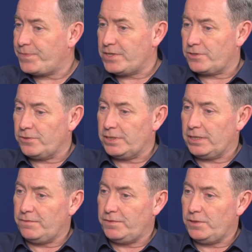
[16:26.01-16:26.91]
is going to
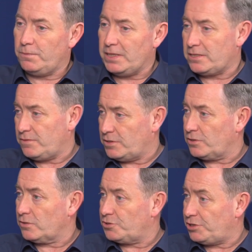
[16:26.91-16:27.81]
give you better
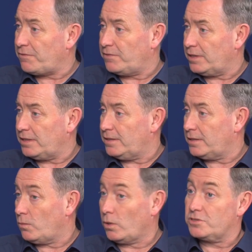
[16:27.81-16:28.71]
results generally
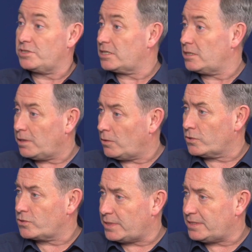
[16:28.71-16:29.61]
than a 160 by
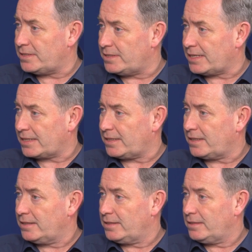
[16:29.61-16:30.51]
120
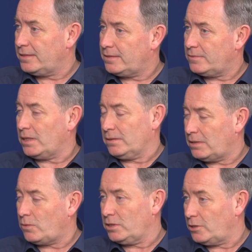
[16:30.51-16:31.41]
detector. Well,
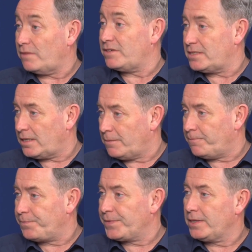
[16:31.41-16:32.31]
it will do every time.